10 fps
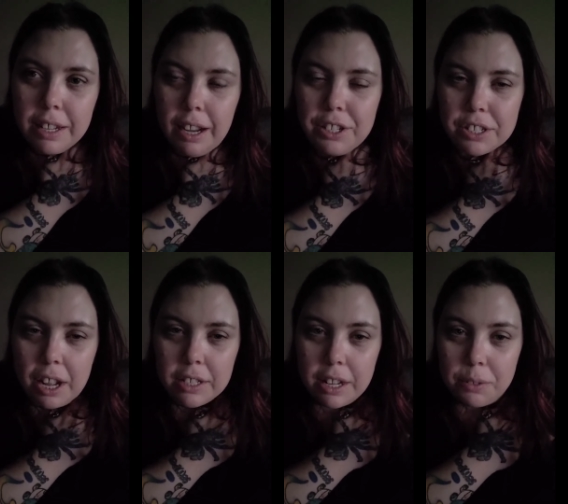I just
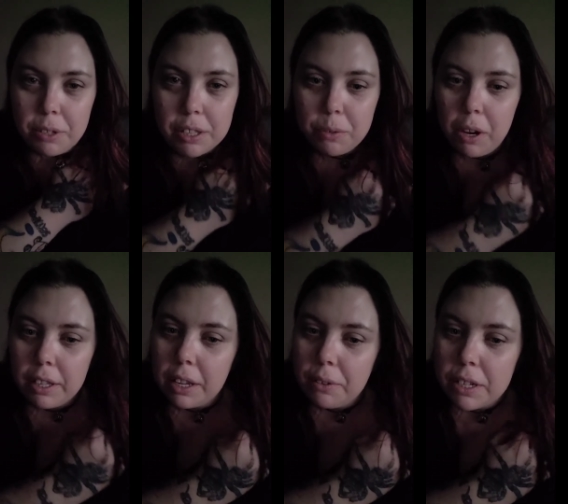got done with one
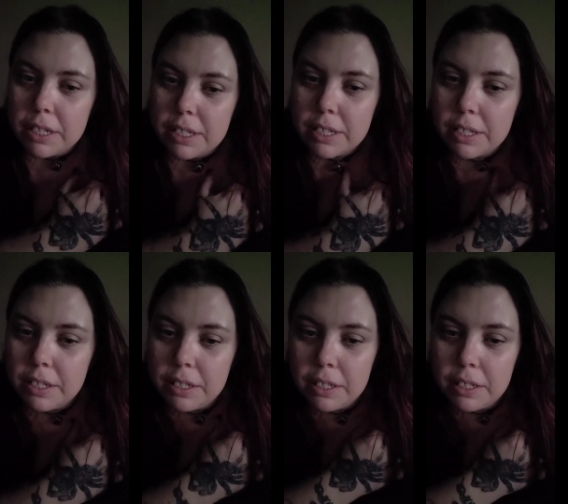that was